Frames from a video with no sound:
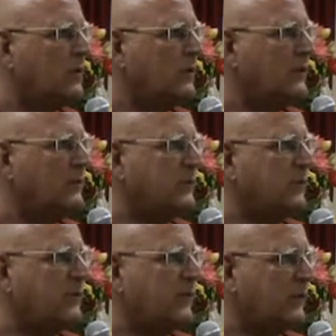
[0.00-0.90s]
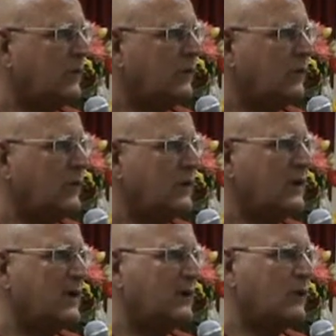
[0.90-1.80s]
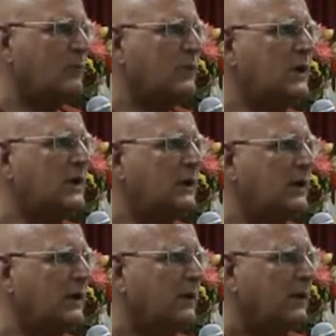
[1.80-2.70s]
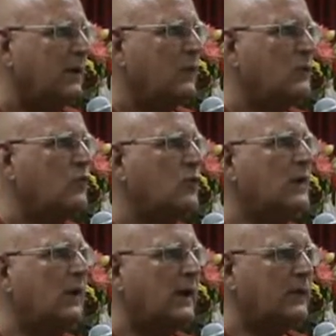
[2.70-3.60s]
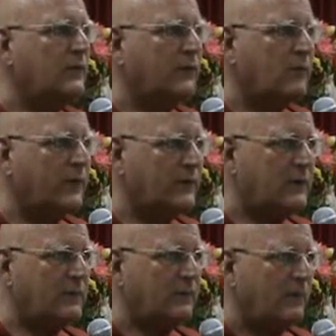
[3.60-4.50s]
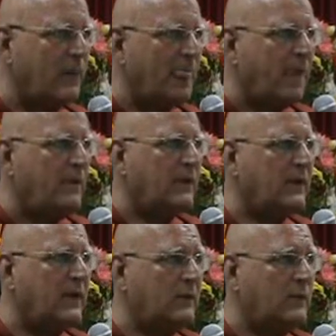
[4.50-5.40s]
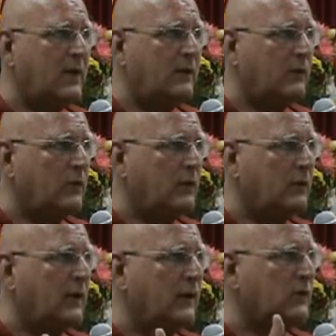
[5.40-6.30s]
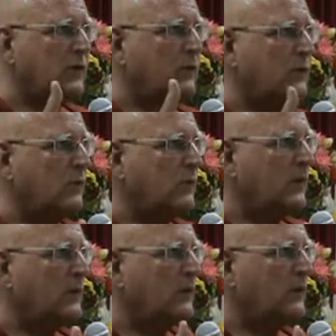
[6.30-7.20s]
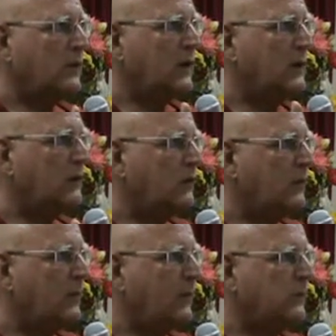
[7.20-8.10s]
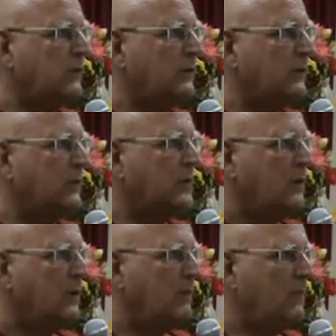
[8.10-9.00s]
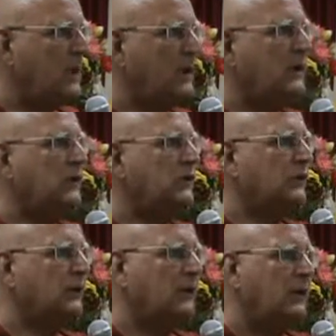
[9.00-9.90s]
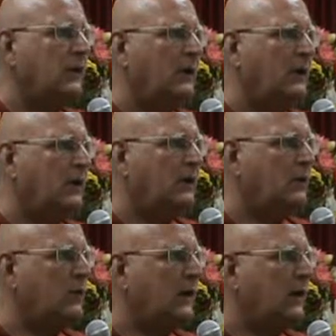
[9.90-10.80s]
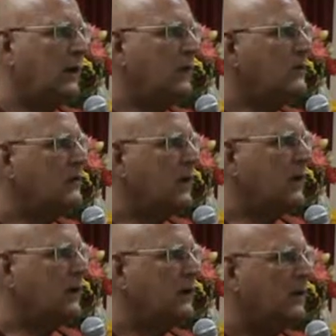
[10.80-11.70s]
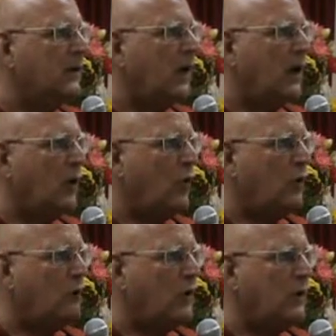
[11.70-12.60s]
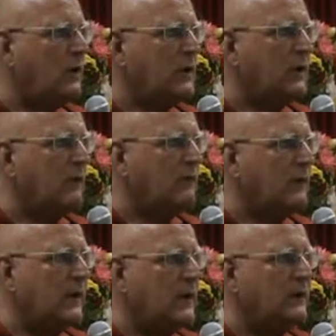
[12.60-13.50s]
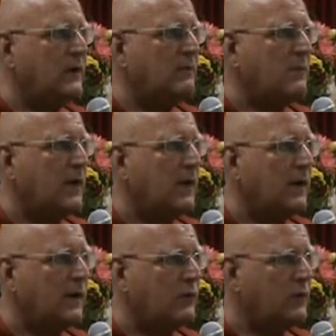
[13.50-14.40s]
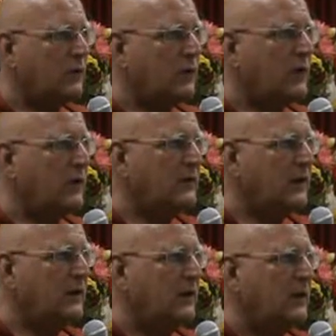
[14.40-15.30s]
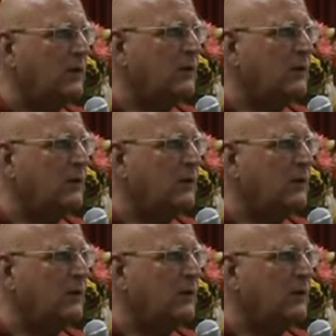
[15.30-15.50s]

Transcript: or conceptual level, it's not yet completely realized wisdom, but that we have to do actually through what is called introspection or meditation, and looking inside our own body and feelings and mind. That's what the Buddha said.